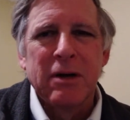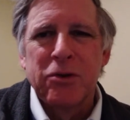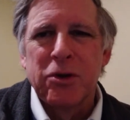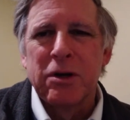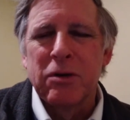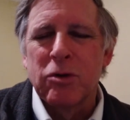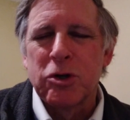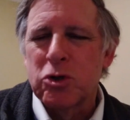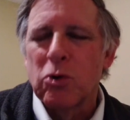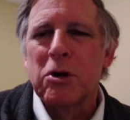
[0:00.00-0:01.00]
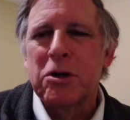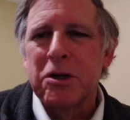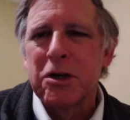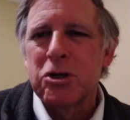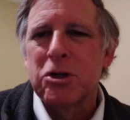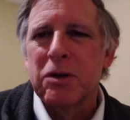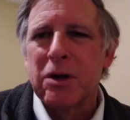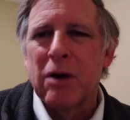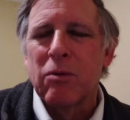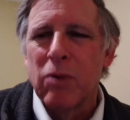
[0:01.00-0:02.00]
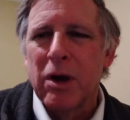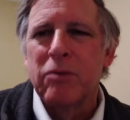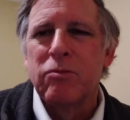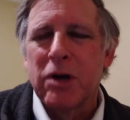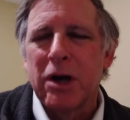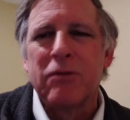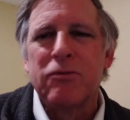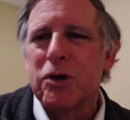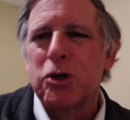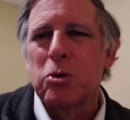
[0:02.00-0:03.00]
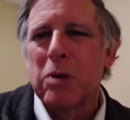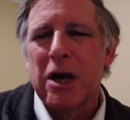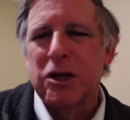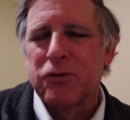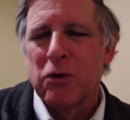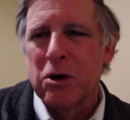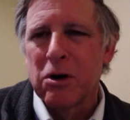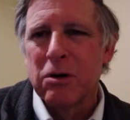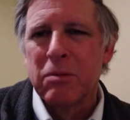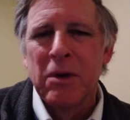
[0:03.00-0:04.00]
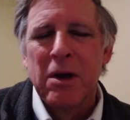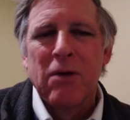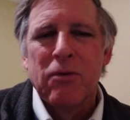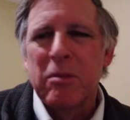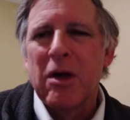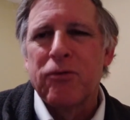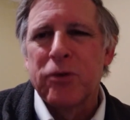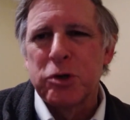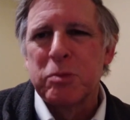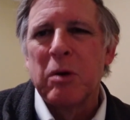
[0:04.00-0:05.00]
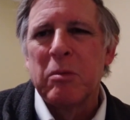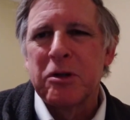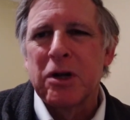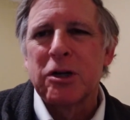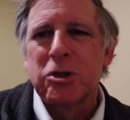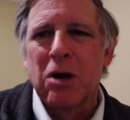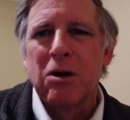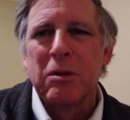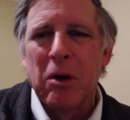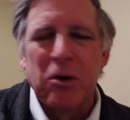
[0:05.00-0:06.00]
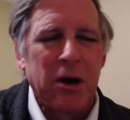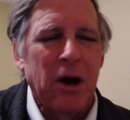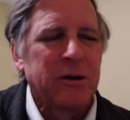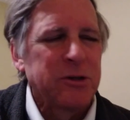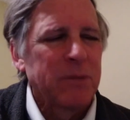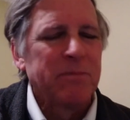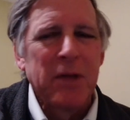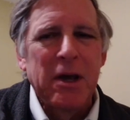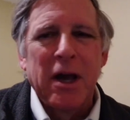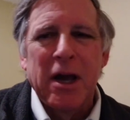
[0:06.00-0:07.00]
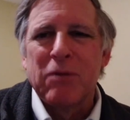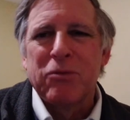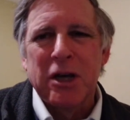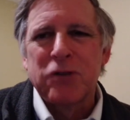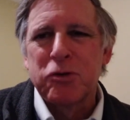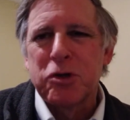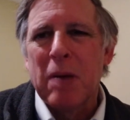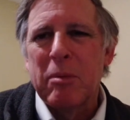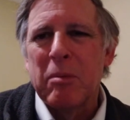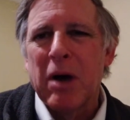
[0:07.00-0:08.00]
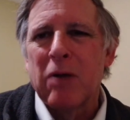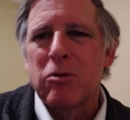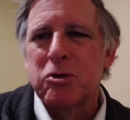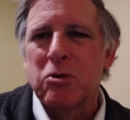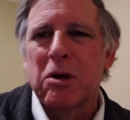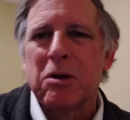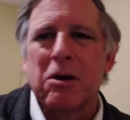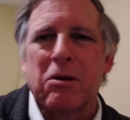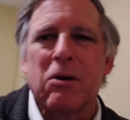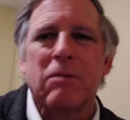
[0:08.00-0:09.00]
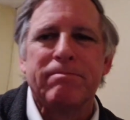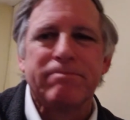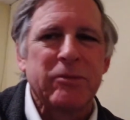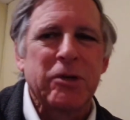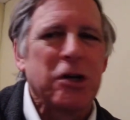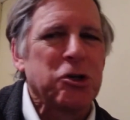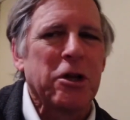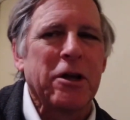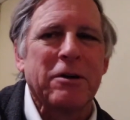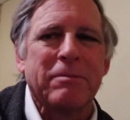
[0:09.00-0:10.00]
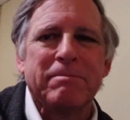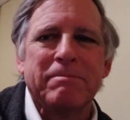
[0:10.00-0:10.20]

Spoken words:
the restored condition that I had kind of visualized for her from that first moment that I saw her in the boatyard. So, hey, thanks for stopping by Restoring Little Girl. Catch you later.